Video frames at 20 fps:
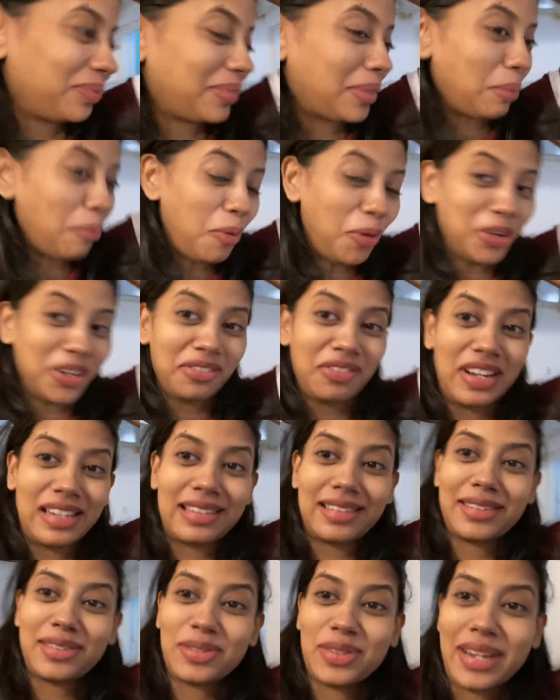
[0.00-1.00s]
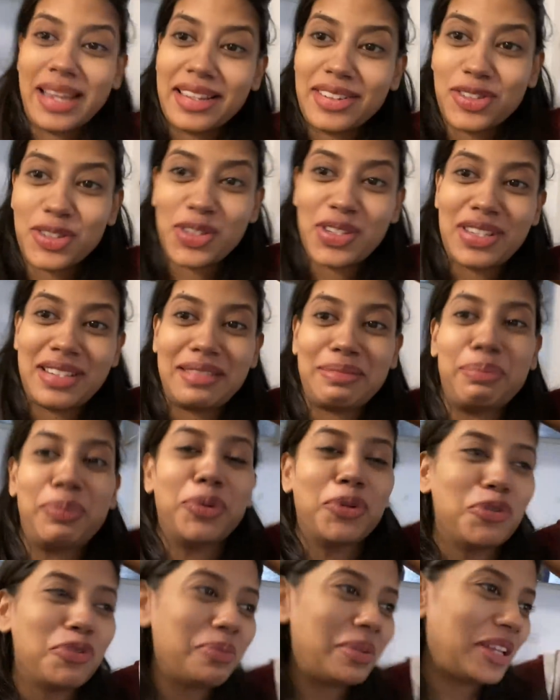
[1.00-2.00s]
motivated to like just
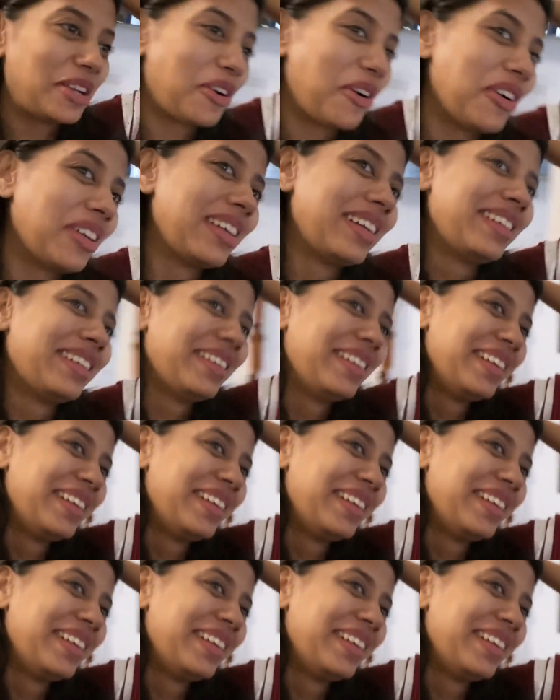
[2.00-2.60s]
prove me wrong.